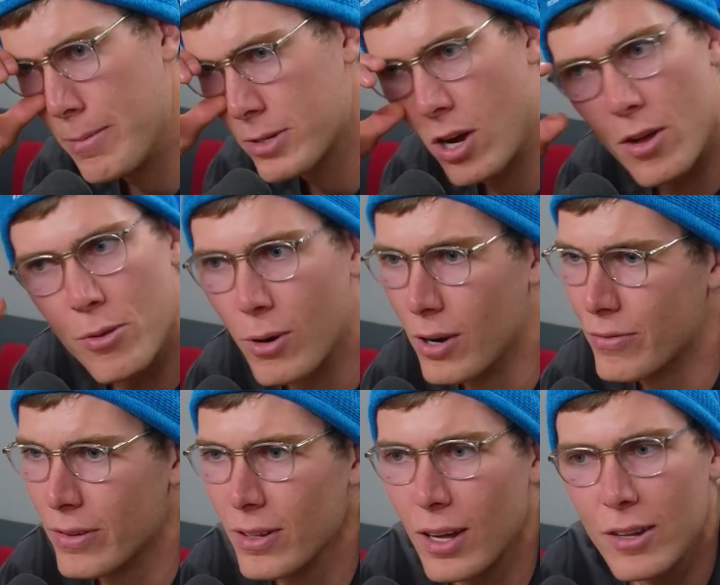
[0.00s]
as Hawthorn. I
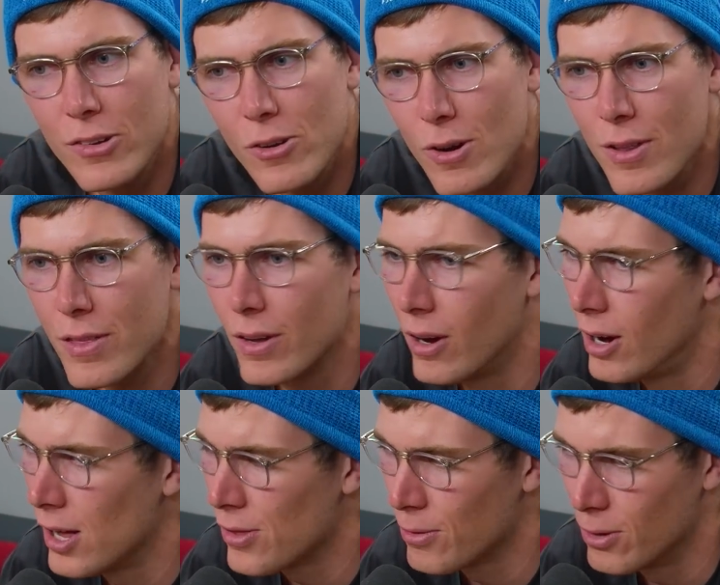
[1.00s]
feel like North,
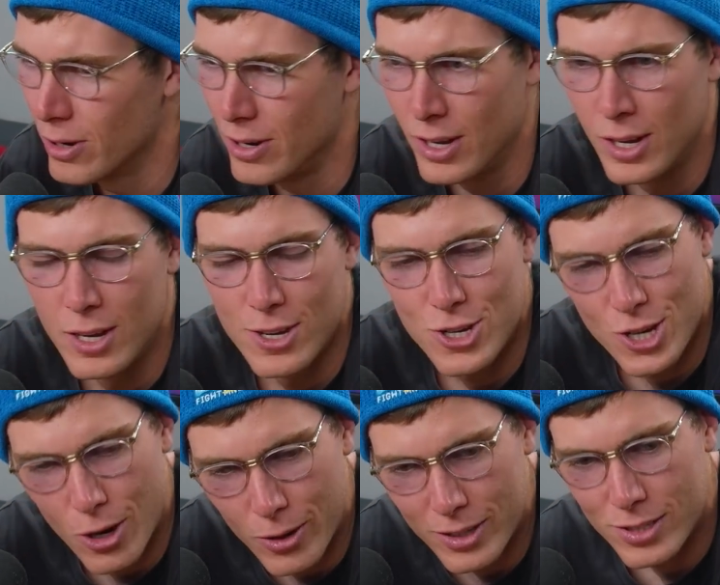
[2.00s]
Hawthorn,
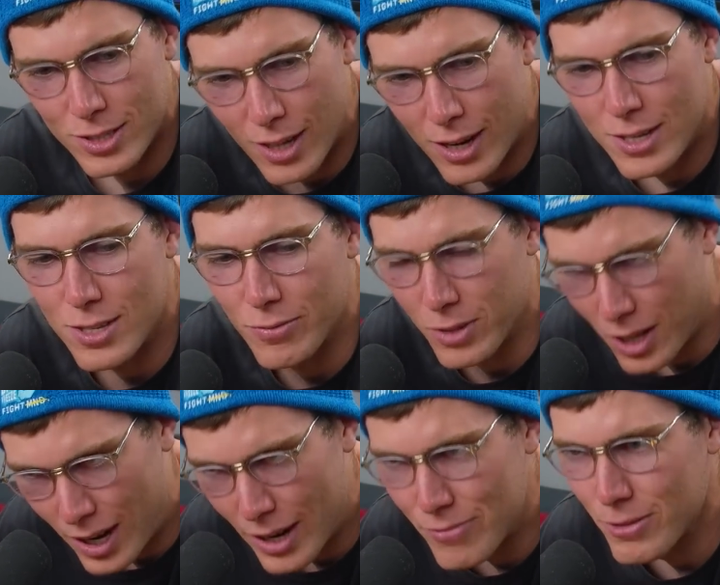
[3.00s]
showing signs of
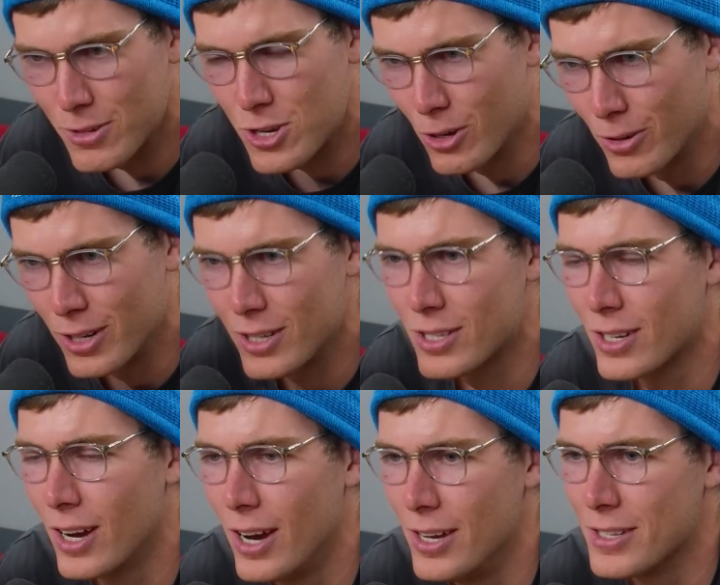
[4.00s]
life, showing
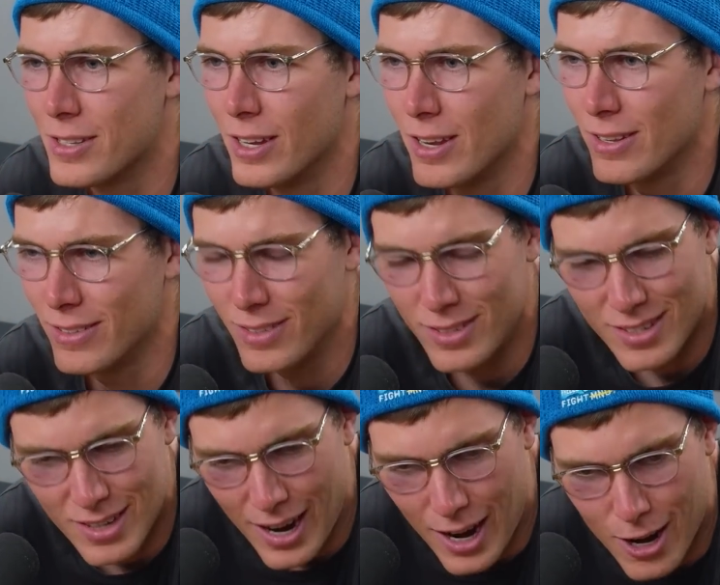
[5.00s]
signs that in
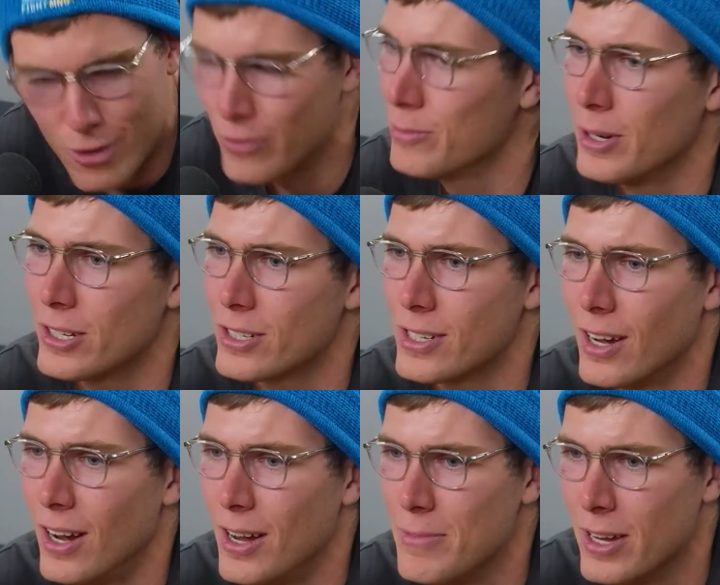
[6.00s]
however much
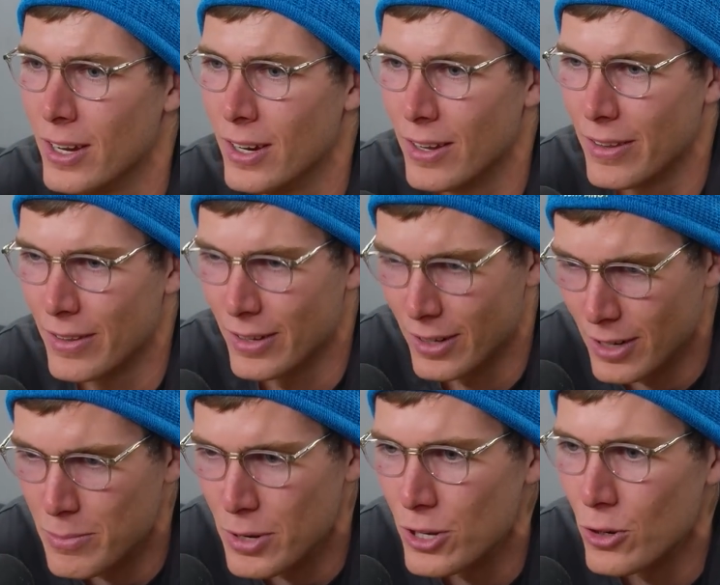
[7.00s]
time, they're
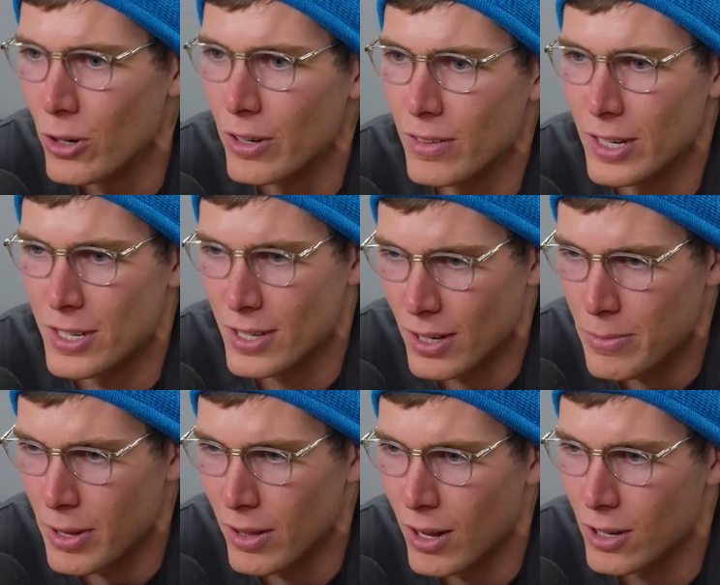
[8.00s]
going to be good. It's going to
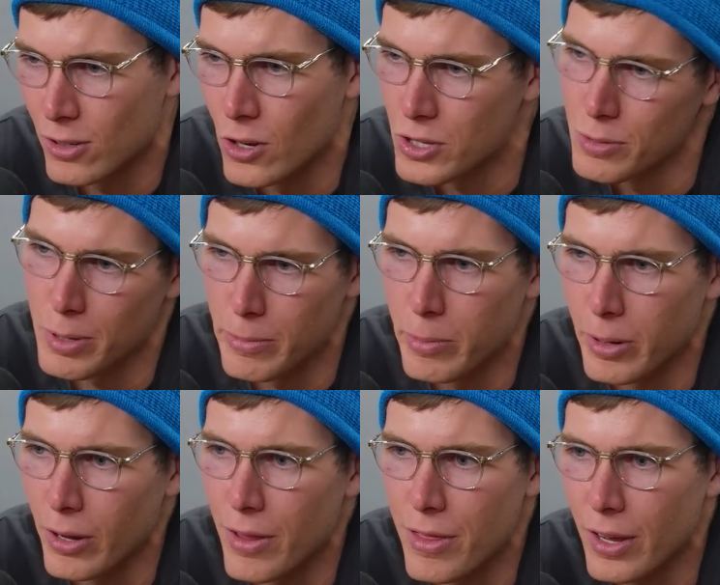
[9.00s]
be a lot closer than people
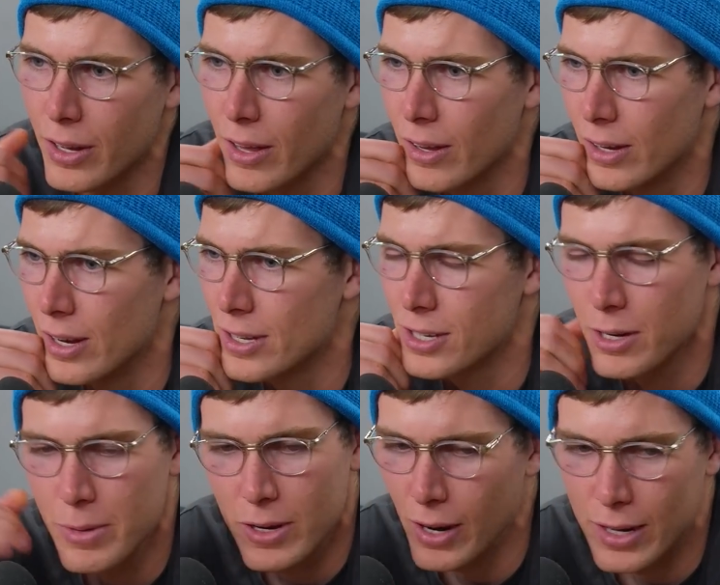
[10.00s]
probably think. And it's
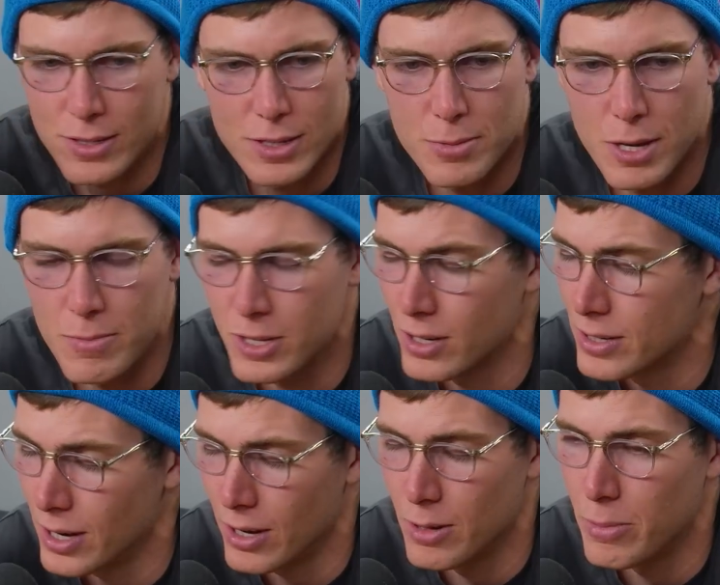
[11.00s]
going to be great because these teams that are
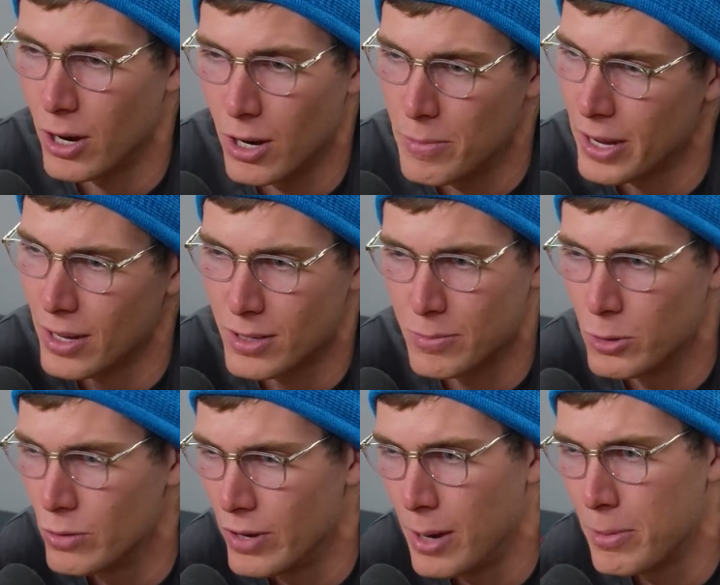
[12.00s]
down at the bottom, they get to
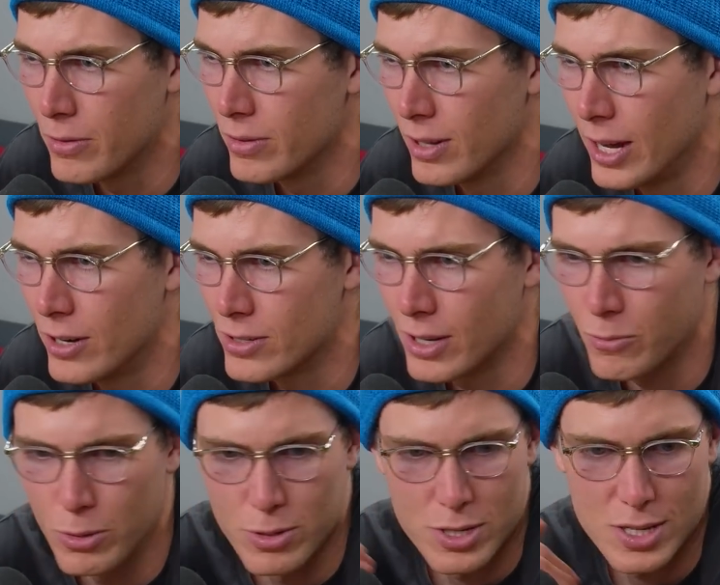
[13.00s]
move up over the ladders.
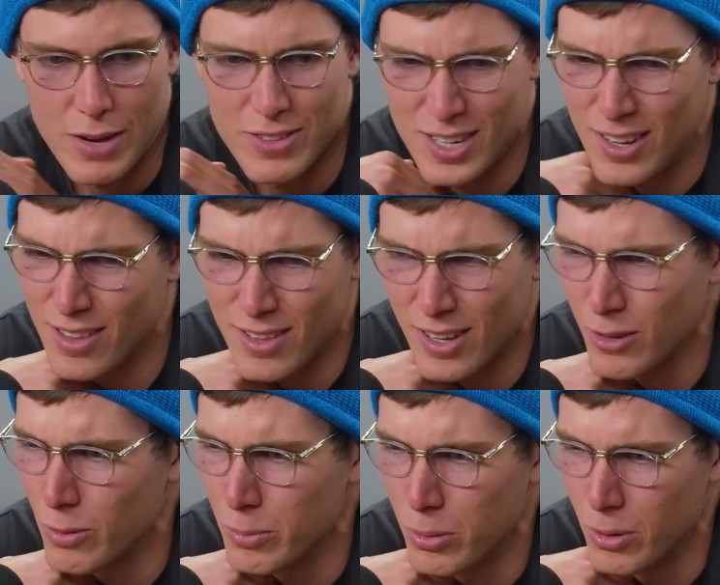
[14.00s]
Like we were 17th, I think,
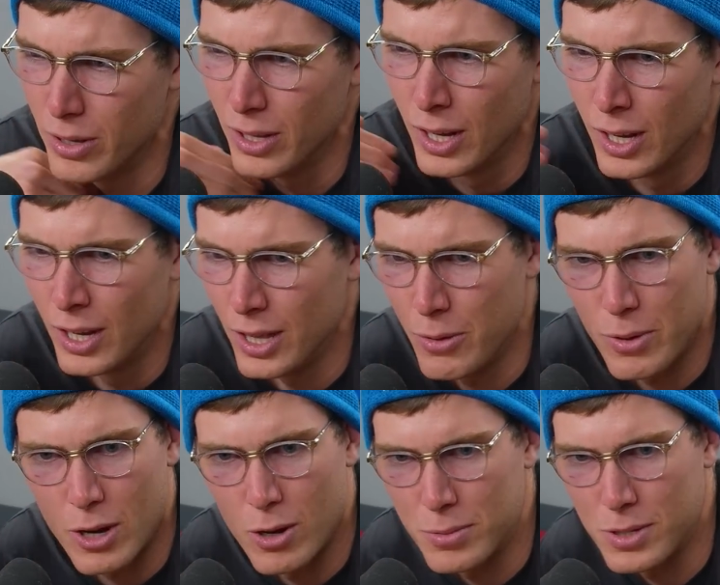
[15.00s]
at one point. Then
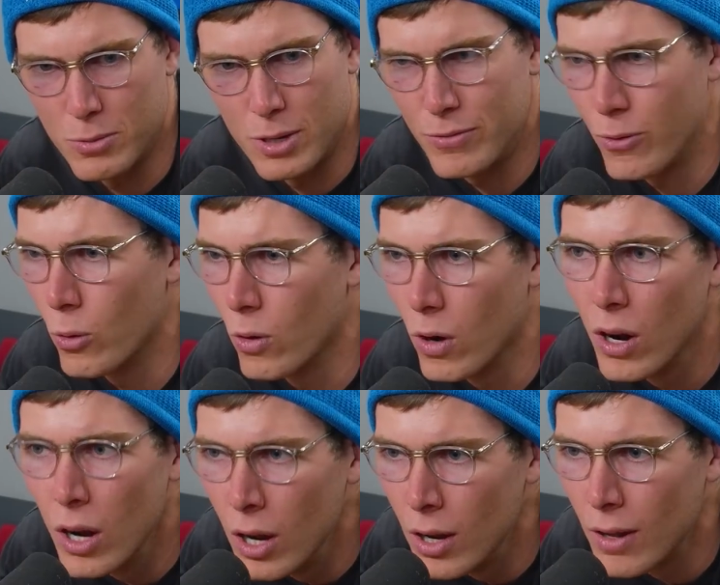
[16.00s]
we go up to 4.
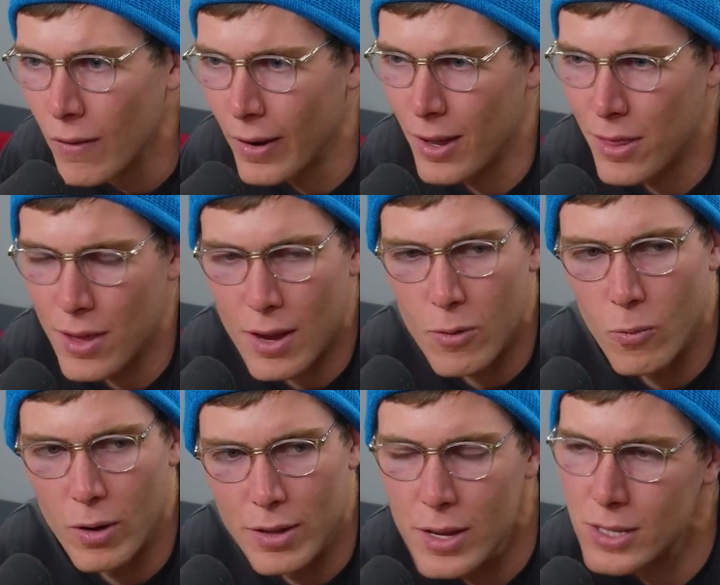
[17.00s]
Like I think
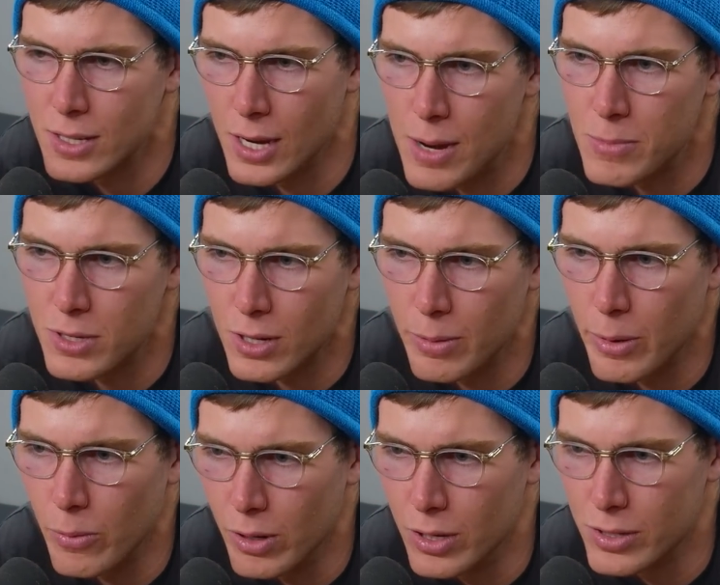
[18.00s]
one of these teams is going to be
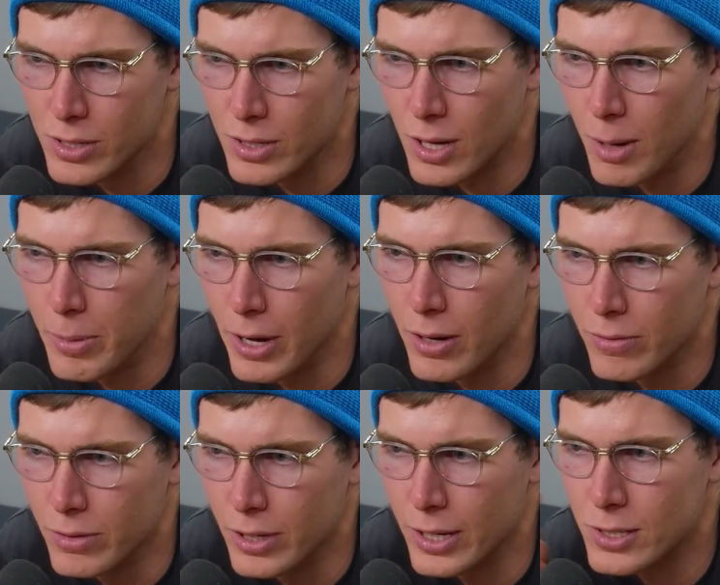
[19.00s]
one of those in the top 8
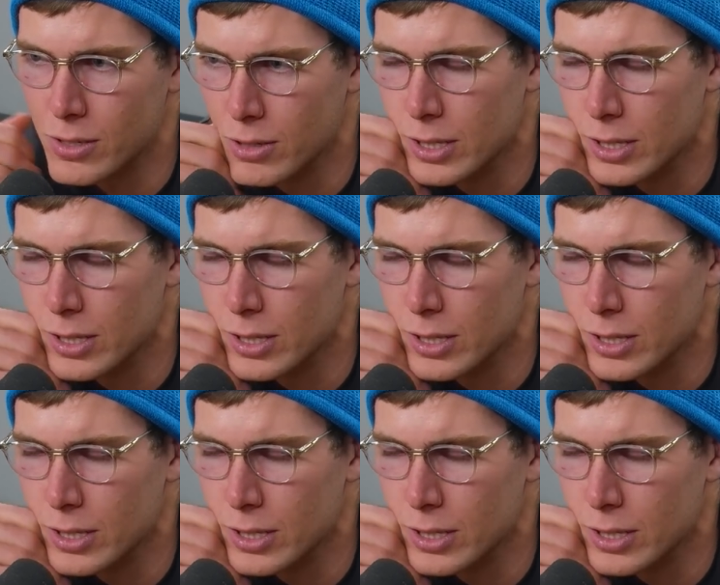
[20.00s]
over the next 2